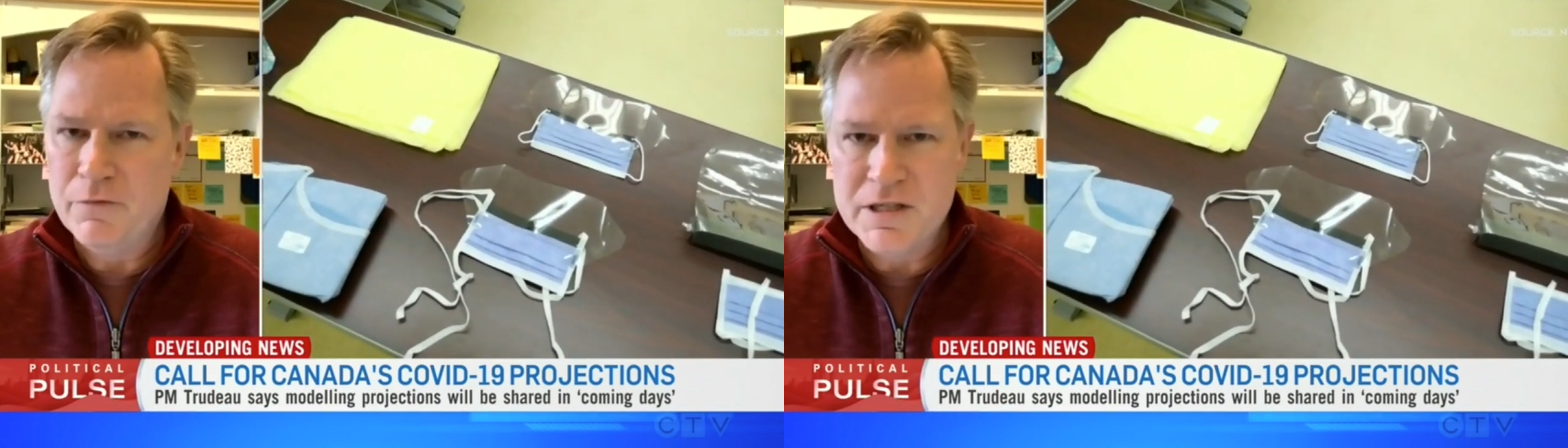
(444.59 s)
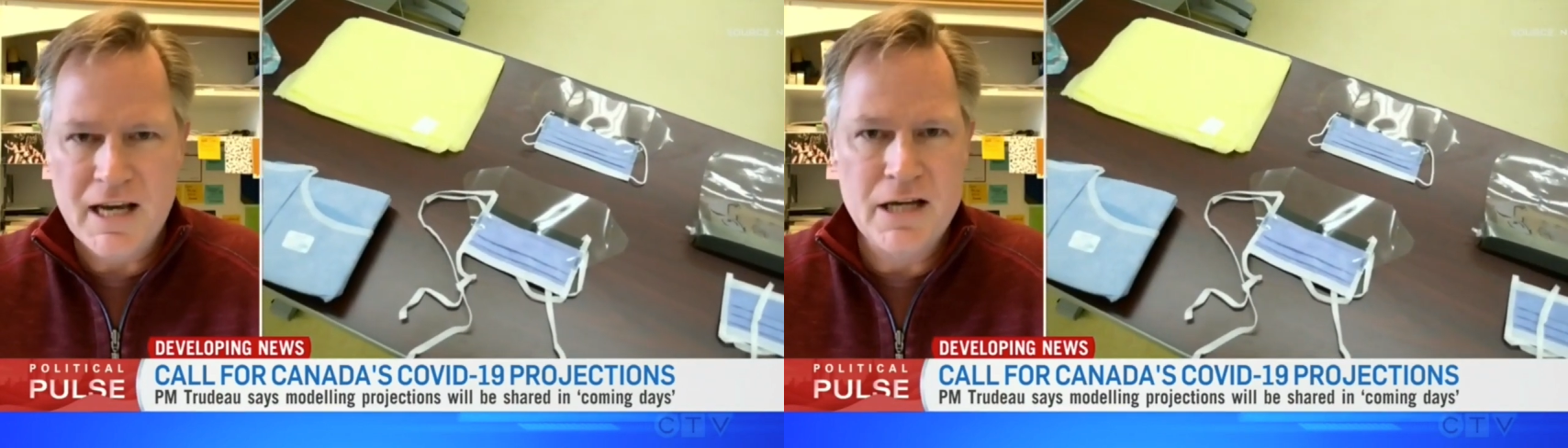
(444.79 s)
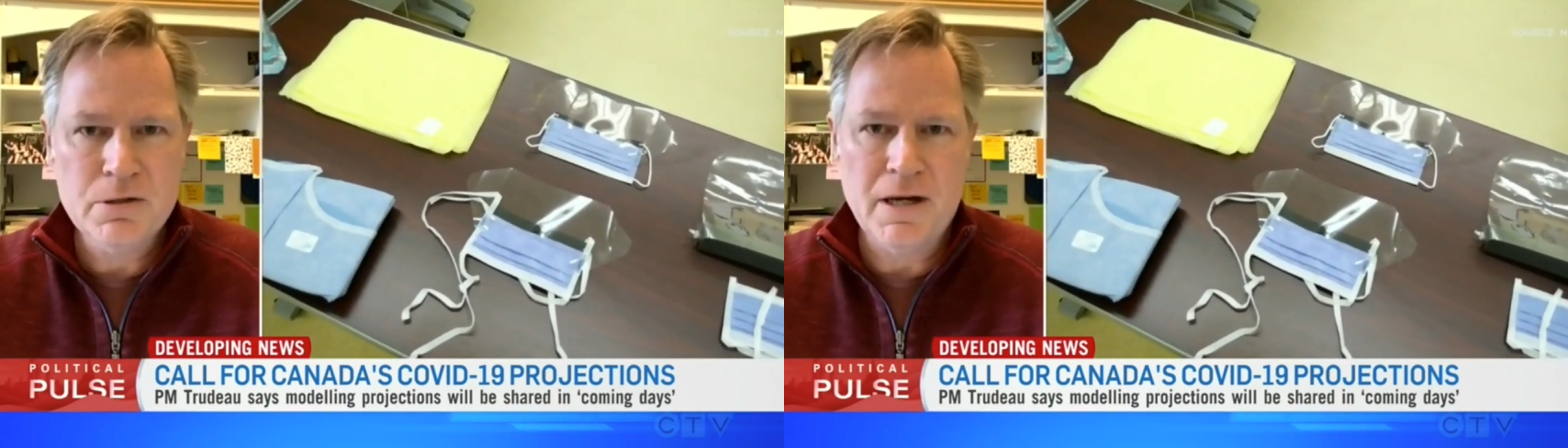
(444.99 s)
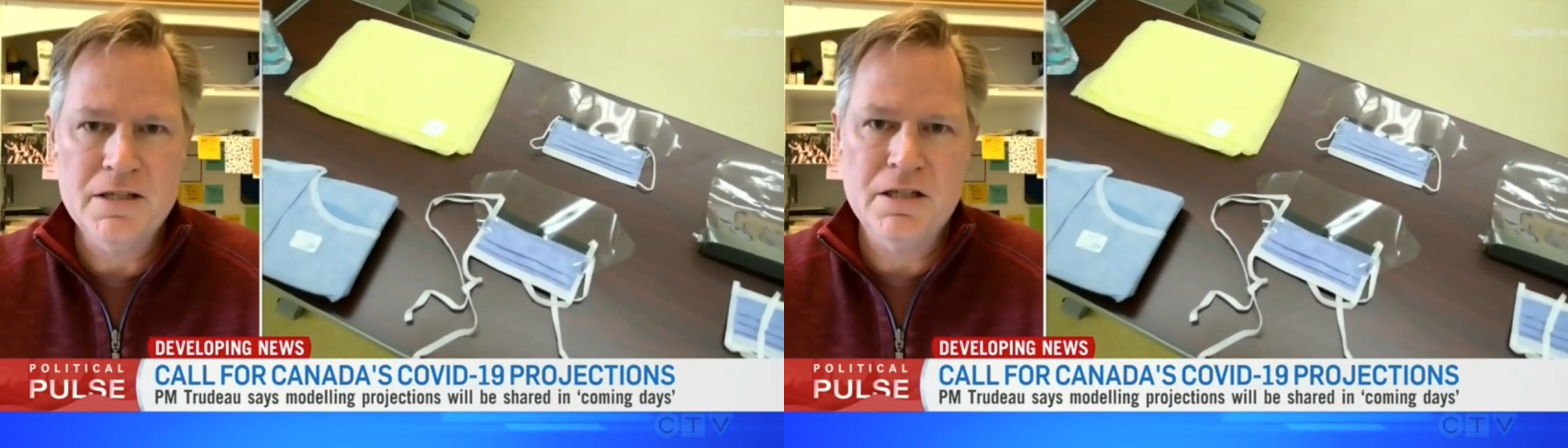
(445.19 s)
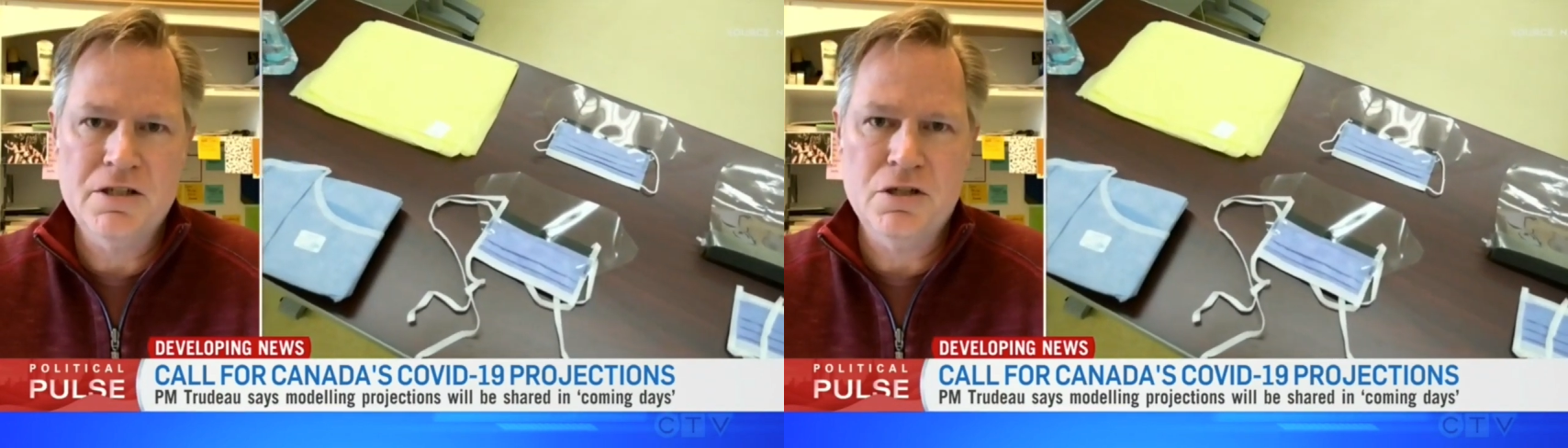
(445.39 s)
we take
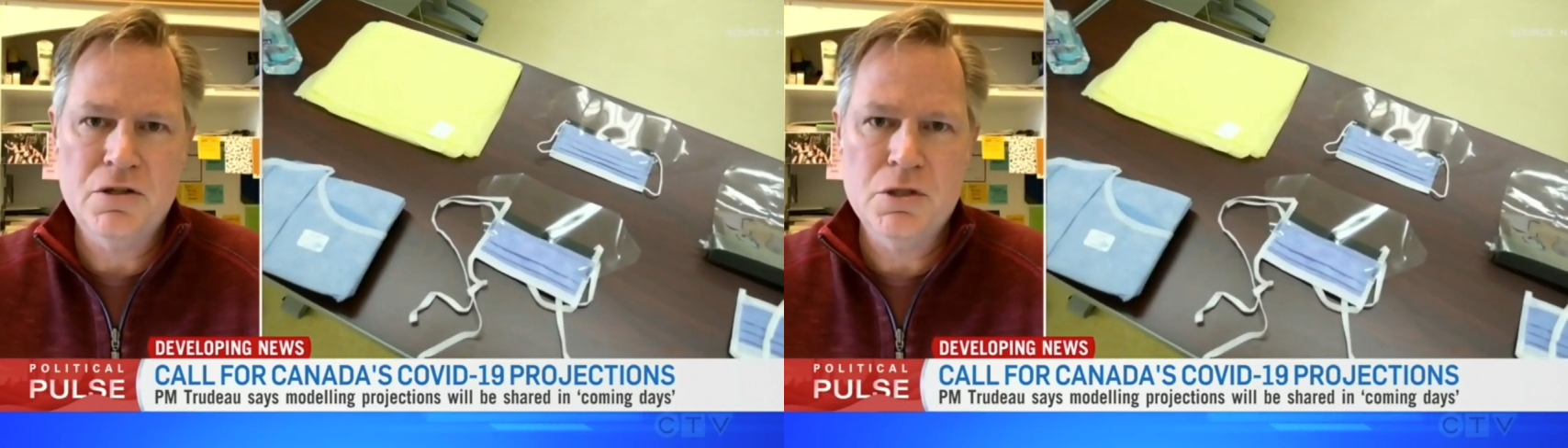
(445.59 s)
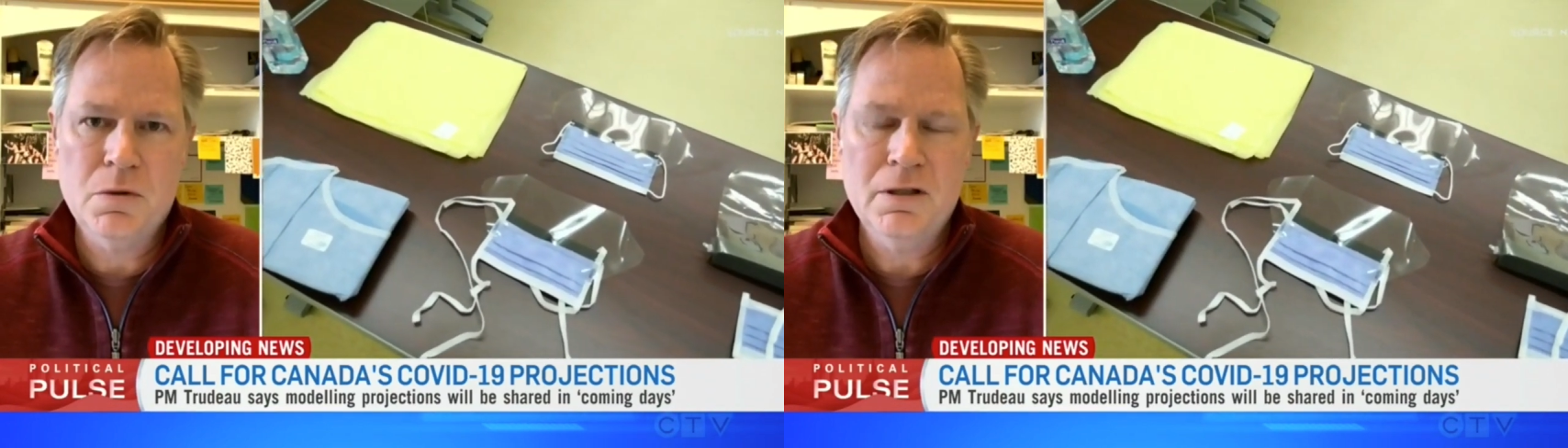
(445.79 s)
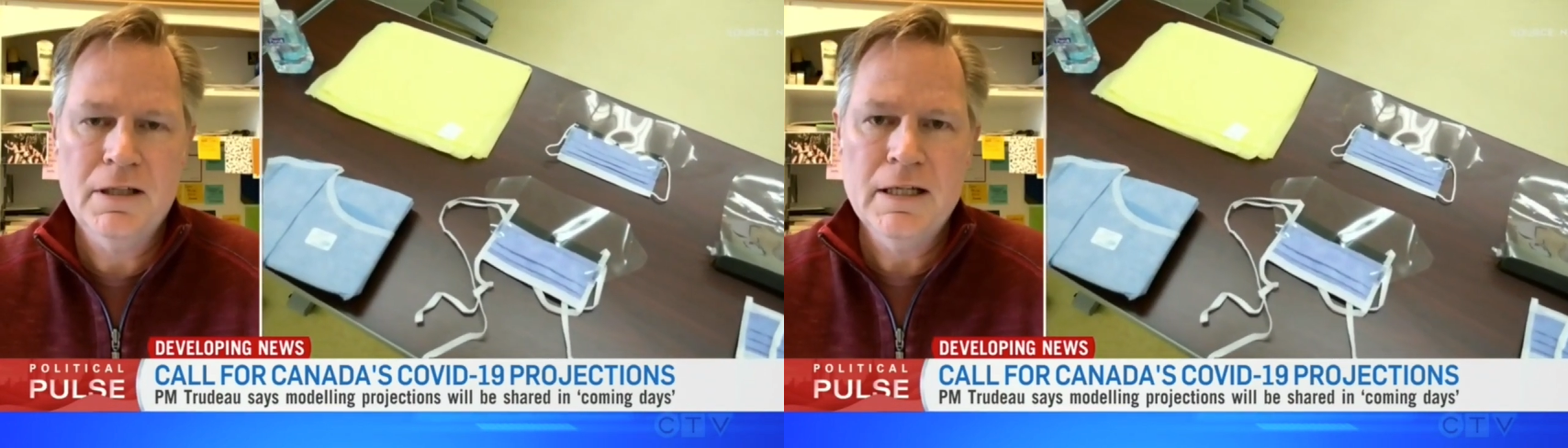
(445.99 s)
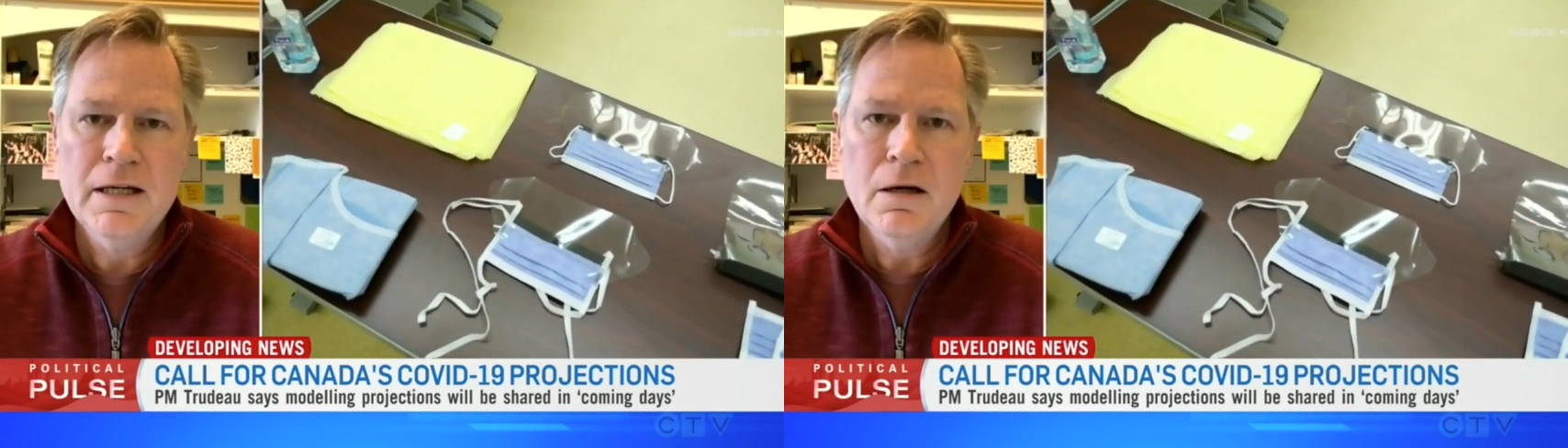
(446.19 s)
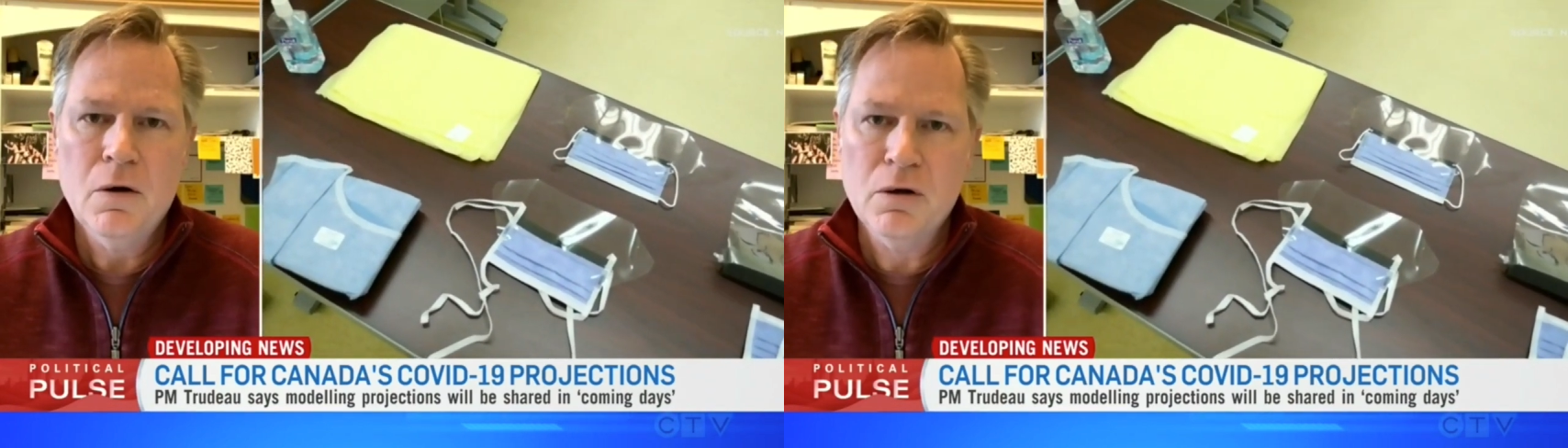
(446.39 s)
transit as usual,
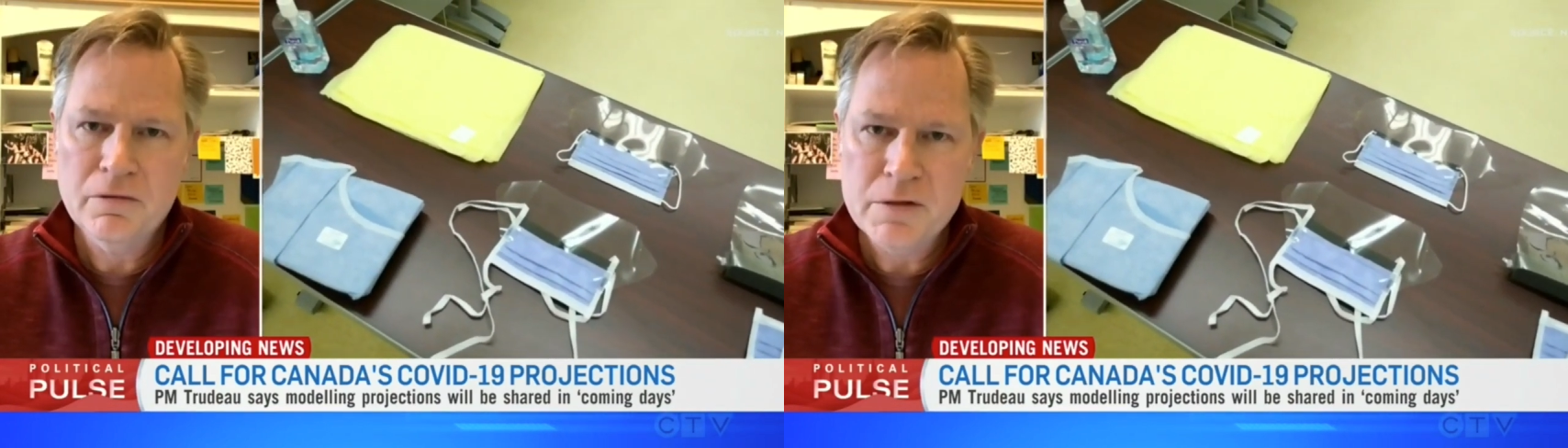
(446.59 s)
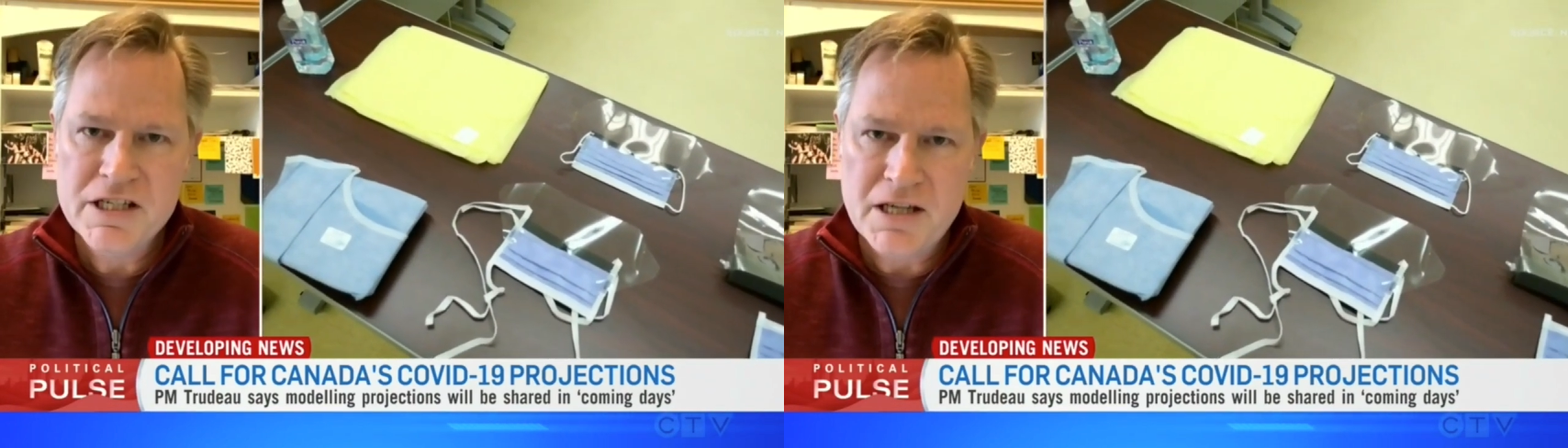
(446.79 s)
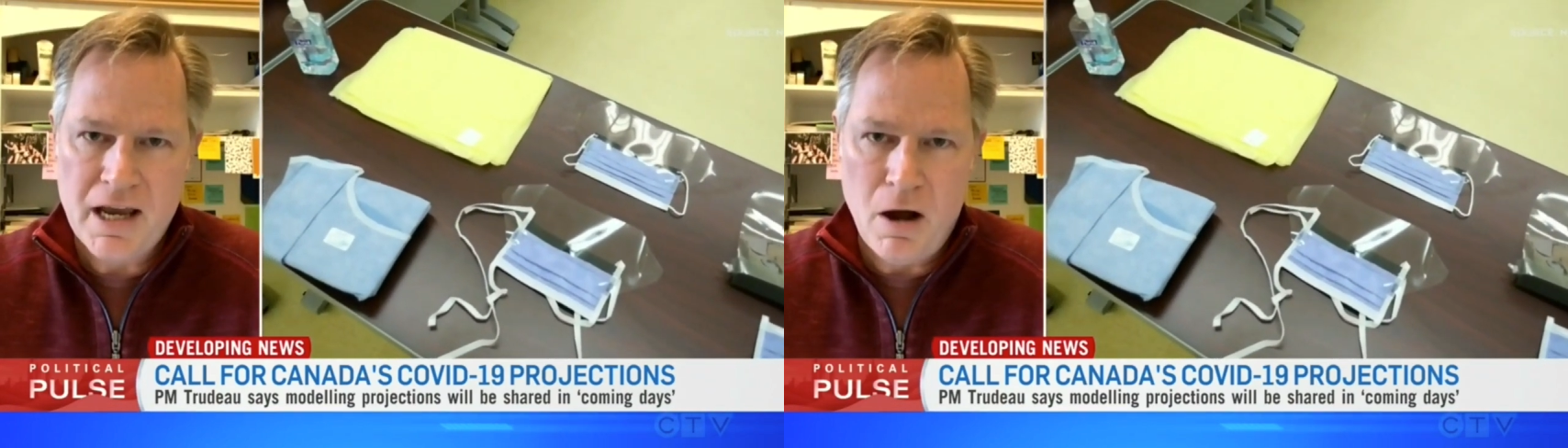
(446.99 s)
or if we stay